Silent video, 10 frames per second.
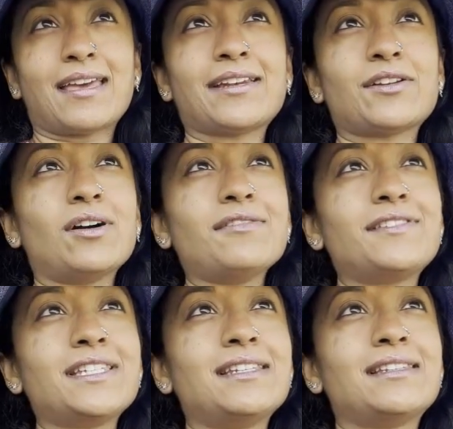And
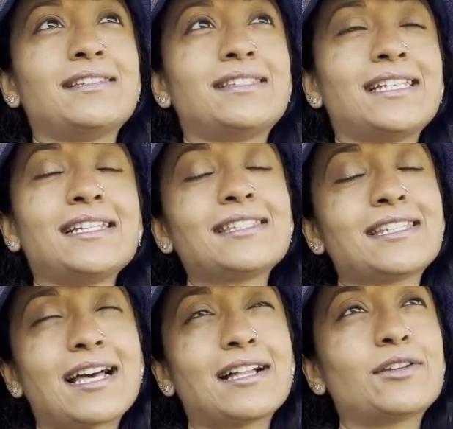often since
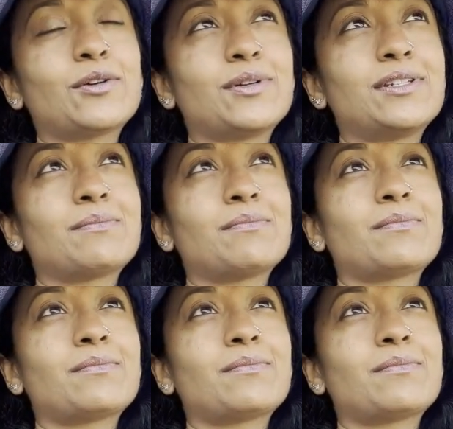childhood,